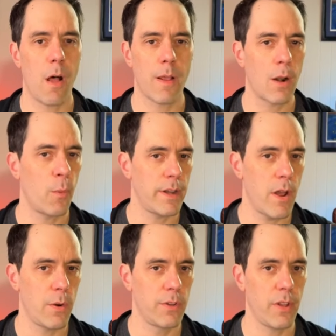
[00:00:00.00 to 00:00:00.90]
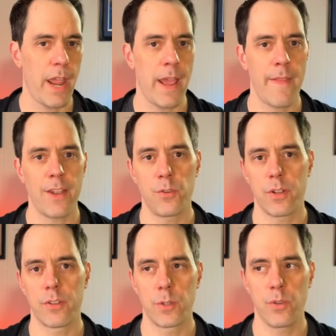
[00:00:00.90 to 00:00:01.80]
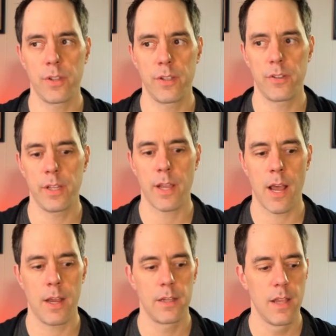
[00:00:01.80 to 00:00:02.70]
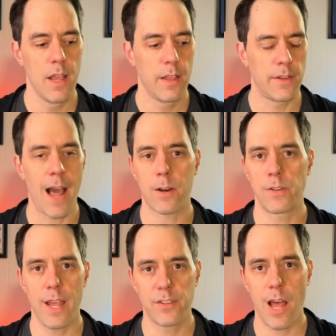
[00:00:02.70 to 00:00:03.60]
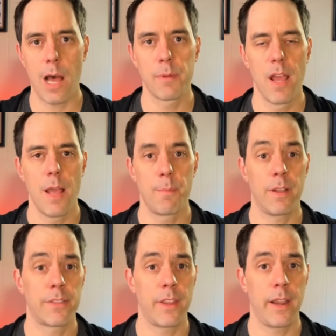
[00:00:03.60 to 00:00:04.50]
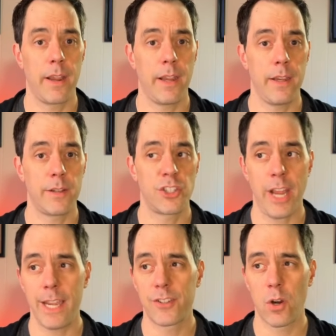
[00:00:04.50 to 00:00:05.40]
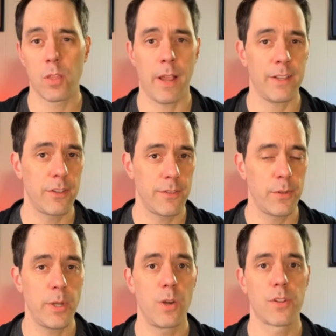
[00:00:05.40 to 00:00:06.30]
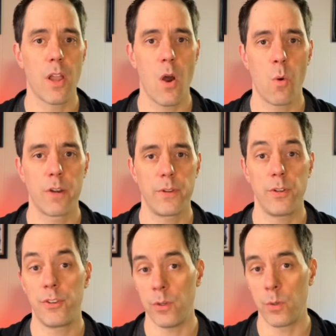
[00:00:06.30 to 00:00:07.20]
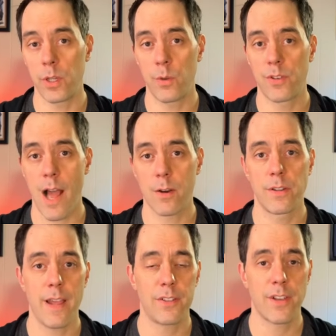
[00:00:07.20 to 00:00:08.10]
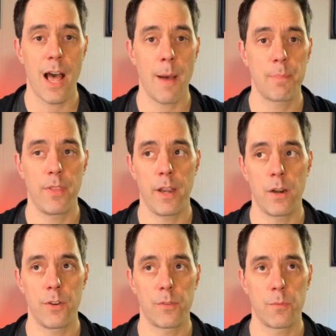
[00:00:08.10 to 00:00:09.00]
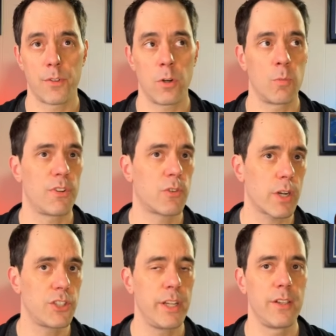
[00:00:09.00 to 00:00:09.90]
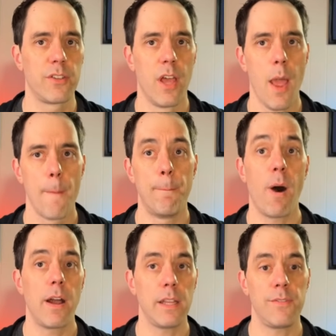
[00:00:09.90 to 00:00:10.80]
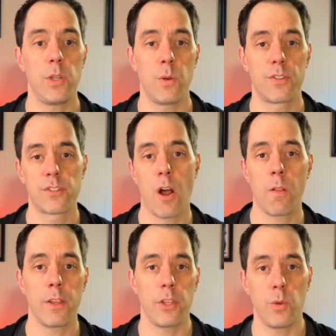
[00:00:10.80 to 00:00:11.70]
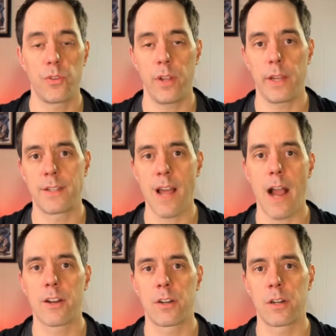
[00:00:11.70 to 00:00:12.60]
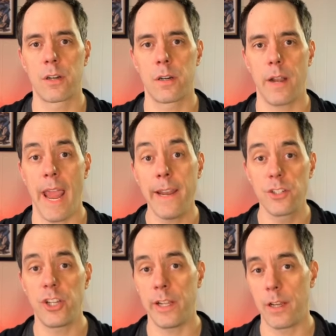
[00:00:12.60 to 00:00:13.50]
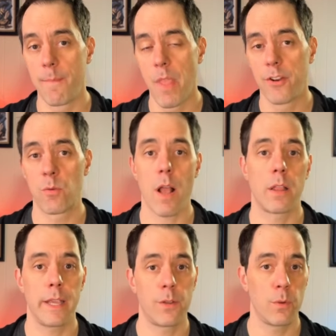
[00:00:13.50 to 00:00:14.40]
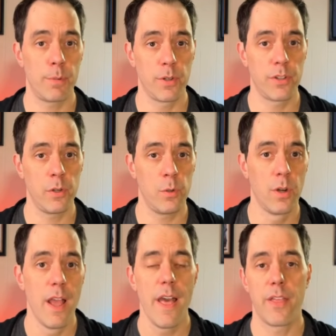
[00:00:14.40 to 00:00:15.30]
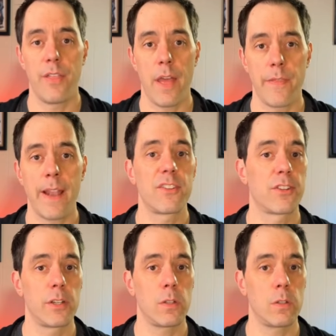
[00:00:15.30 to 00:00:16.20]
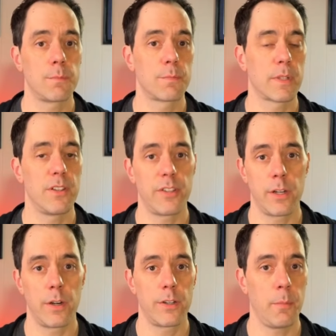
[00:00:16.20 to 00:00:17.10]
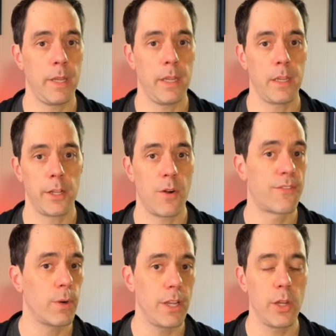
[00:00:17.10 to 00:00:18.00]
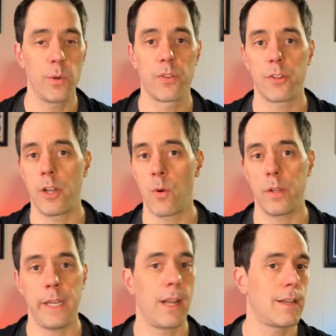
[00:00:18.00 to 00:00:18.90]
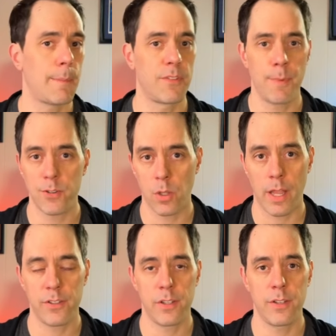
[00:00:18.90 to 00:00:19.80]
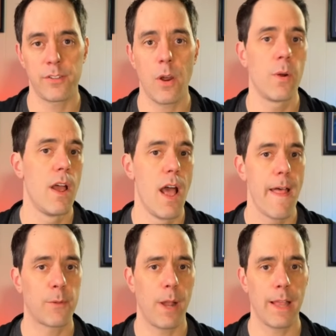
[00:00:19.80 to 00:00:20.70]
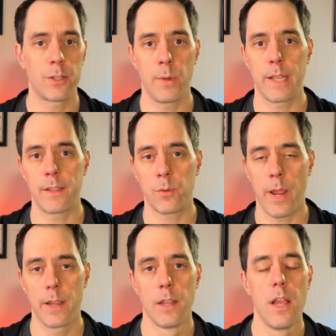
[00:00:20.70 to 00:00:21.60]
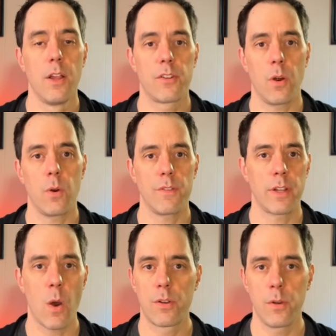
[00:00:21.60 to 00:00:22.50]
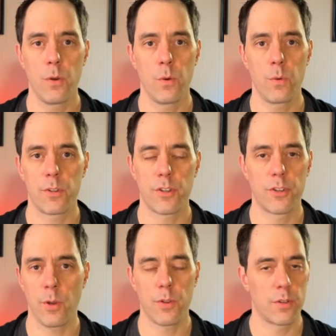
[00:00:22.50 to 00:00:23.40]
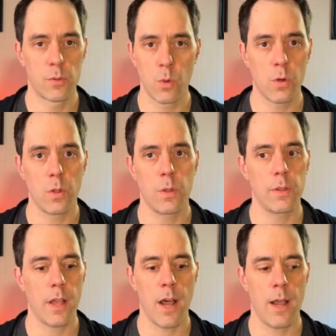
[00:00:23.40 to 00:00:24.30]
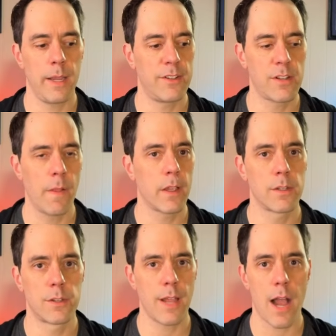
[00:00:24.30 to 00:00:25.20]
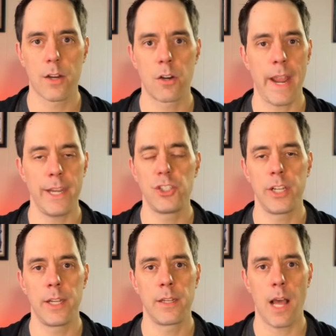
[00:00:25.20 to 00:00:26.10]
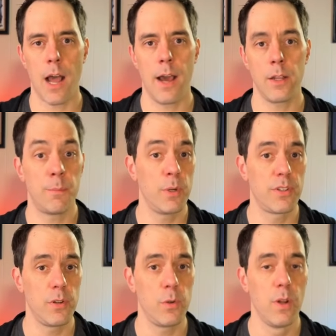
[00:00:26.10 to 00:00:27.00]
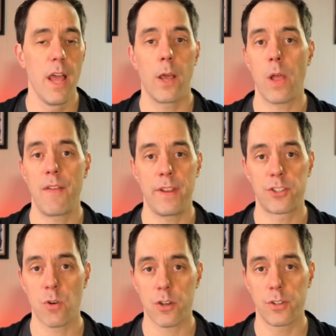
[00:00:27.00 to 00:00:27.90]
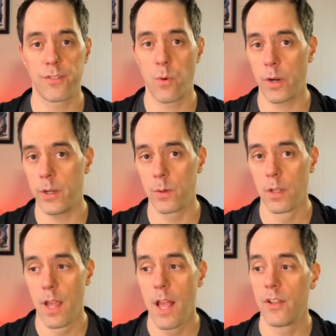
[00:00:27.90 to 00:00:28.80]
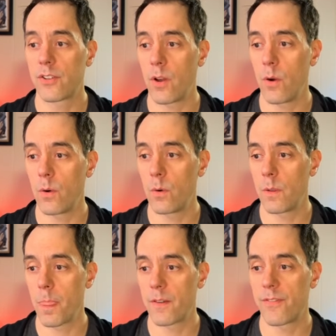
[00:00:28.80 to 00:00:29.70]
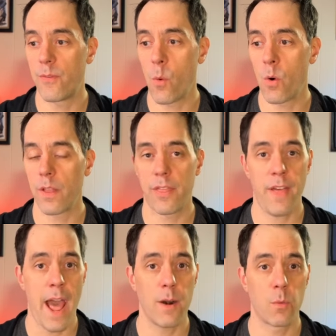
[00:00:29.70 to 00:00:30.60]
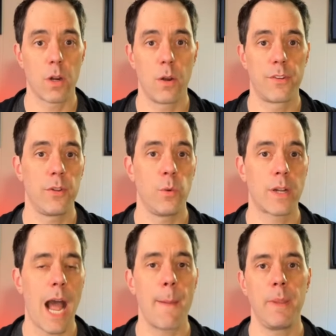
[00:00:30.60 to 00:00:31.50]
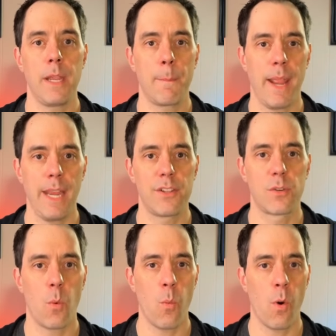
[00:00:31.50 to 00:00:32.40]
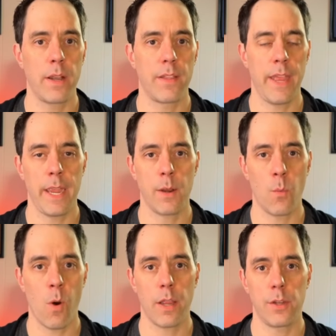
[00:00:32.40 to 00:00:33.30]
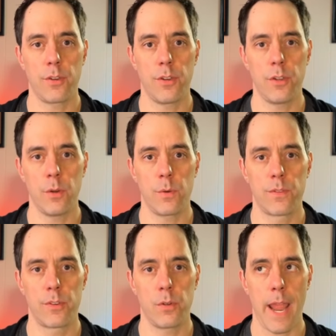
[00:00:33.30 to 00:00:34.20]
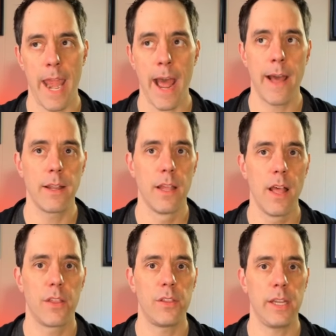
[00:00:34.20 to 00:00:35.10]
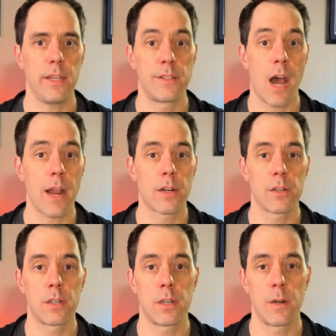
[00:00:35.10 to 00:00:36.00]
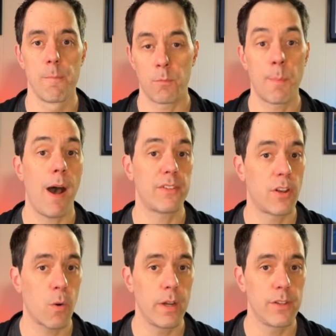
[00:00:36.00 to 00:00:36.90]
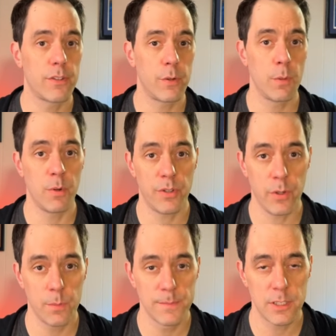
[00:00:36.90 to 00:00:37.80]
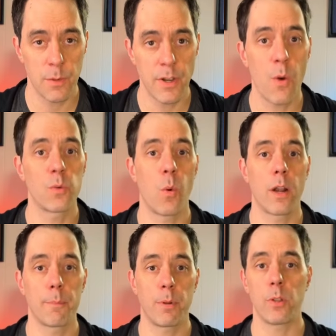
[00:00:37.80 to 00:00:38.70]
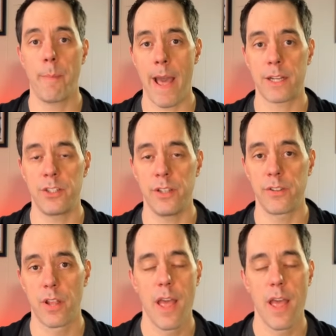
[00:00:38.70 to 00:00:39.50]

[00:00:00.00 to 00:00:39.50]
it on Windows, and that uses the Docker desktop, but they changed their license a few years ago, where if you do use Docker desktop, there's certain restrictions. But if you install it using Docker Engine directly into Ubuntu, then that's still considered to be, free use. You don't need any type of special license. So that's why I like doing it this way. So if you go to just Google installing Docker Engine on Ubuntu, it'll have the instructions for you. So for that, we're going to copy and paste what they want you to do to add the Docker repositories to Ubuntu so it knows where to pull the packages.